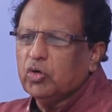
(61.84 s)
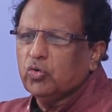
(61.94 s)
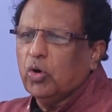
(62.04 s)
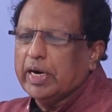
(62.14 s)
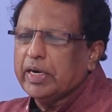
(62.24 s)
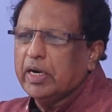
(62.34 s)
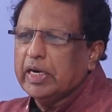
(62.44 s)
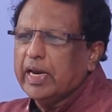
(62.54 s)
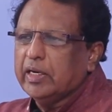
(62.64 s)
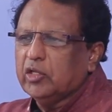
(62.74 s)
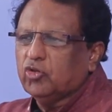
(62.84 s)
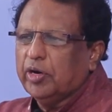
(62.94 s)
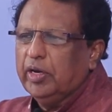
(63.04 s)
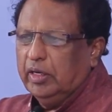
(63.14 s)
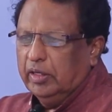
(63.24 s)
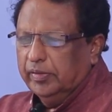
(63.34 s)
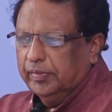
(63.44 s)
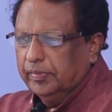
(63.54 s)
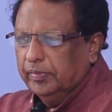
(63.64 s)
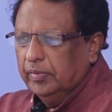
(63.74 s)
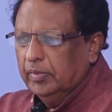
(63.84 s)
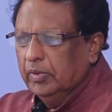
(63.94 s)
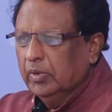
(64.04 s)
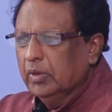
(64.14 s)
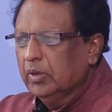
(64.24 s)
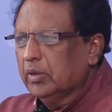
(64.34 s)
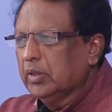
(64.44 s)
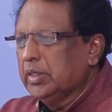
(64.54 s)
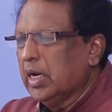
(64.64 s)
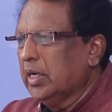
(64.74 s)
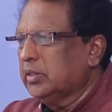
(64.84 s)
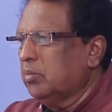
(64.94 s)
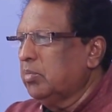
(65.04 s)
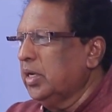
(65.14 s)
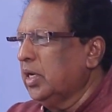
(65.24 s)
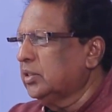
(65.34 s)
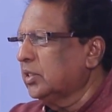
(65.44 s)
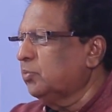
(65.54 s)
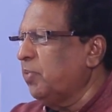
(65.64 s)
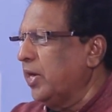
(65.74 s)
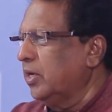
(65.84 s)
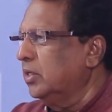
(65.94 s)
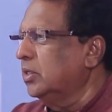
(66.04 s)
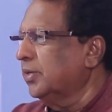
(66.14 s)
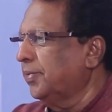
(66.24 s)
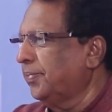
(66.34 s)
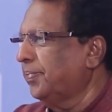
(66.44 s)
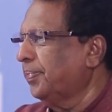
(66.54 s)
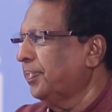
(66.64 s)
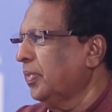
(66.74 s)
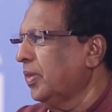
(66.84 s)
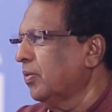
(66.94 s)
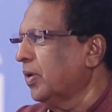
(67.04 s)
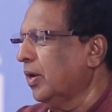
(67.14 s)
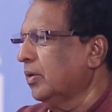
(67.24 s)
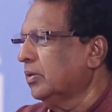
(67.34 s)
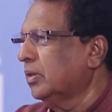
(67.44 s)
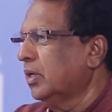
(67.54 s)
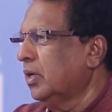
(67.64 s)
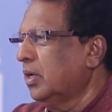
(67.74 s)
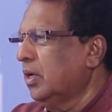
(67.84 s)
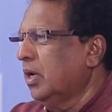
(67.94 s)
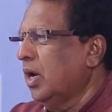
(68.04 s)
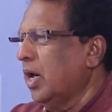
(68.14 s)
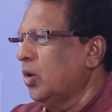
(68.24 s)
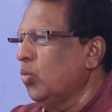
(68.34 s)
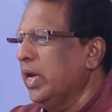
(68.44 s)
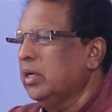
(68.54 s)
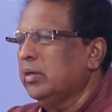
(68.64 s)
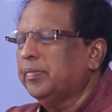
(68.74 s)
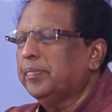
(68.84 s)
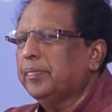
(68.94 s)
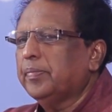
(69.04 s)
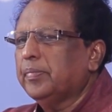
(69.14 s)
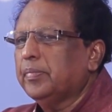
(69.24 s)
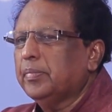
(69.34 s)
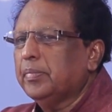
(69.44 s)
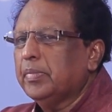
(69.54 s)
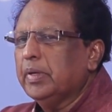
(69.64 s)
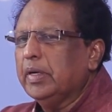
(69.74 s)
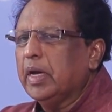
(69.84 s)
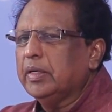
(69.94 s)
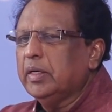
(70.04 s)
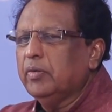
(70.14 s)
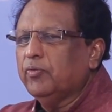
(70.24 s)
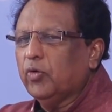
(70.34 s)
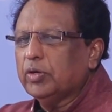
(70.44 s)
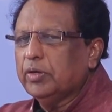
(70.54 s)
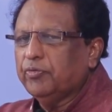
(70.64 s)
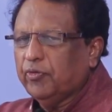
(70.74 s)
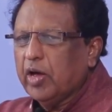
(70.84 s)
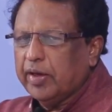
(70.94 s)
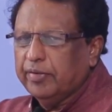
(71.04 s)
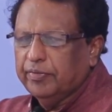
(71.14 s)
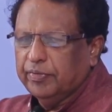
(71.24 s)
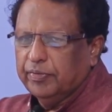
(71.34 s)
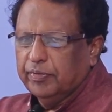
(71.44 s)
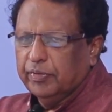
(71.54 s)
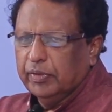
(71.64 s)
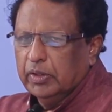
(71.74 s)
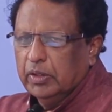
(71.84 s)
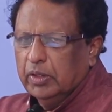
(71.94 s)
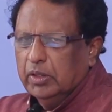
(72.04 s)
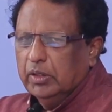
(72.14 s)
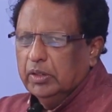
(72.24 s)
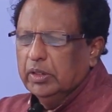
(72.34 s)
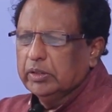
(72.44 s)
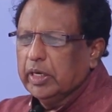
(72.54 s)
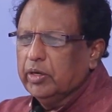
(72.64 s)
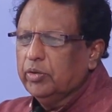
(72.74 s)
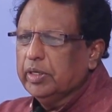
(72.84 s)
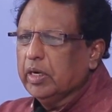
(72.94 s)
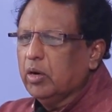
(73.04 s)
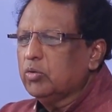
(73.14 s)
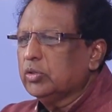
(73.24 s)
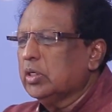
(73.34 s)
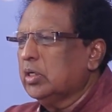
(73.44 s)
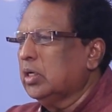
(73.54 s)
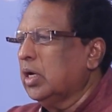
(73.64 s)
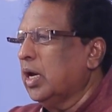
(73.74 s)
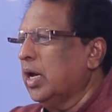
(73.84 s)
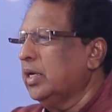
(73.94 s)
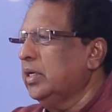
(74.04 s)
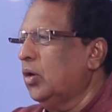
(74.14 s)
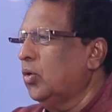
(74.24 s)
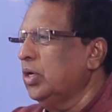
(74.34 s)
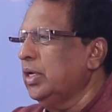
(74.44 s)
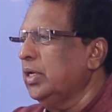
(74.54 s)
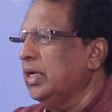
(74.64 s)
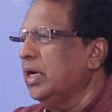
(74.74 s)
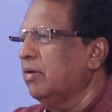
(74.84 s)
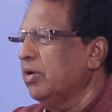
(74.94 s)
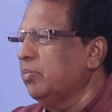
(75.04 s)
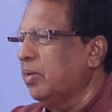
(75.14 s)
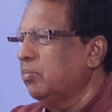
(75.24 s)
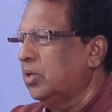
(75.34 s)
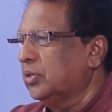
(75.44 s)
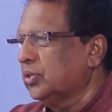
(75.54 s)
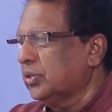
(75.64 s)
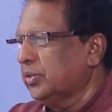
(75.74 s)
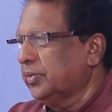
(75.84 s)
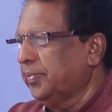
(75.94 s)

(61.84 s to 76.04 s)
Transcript: to 193, the General Assembly has expanded. Okay. And when in 1945, the Security Council had only 11 members,